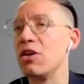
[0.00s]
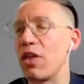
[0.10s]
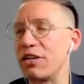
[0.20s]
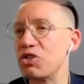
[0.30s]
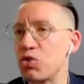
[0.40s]

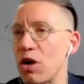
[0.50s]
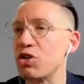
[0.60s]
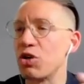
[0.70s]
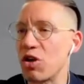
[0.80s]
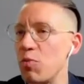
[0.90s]
like
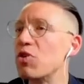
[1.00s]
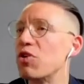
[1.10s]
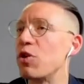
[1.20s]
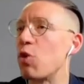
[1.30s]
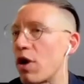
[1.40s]
structure
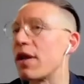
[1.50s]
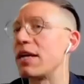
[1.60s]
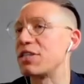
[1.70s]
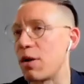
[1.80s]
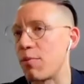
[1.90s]
community
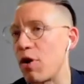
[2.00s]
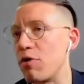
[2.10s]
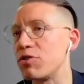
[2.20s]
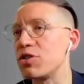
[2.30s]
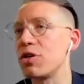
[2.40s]
organizing
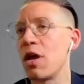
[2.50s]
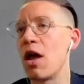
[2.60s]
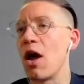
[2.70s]
approach.